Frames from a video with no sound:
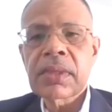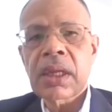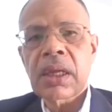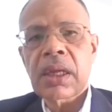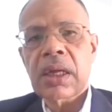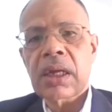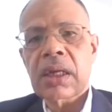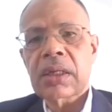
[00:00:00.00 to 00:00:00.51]

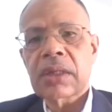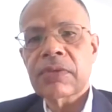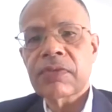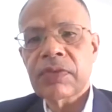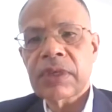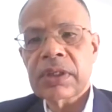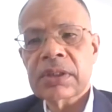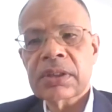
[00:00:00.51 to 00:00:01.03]
The
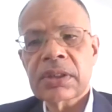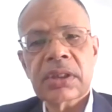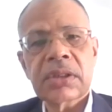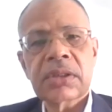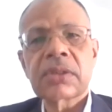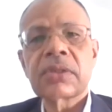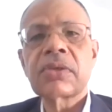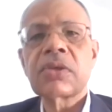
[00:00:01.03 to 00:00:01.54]
first
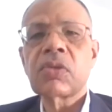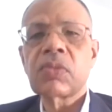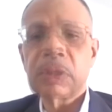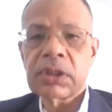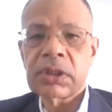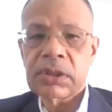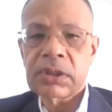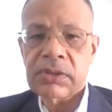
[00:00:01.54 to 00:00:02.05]
is global
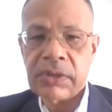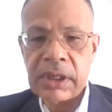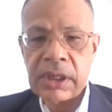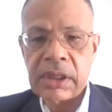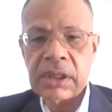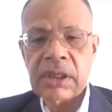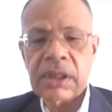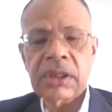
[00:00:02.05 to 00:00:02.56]
trade
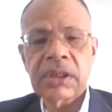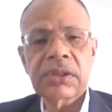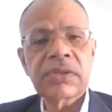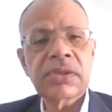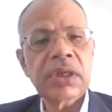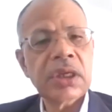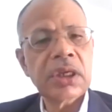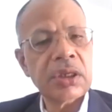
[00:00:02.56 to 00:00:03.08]
is
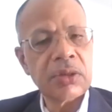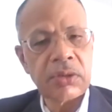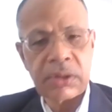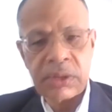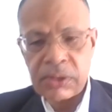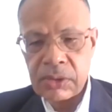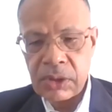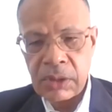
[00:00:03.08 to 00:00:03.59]
really
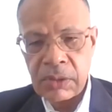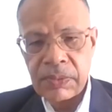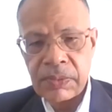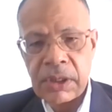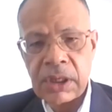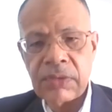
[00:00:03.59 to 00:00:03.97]
going to drop.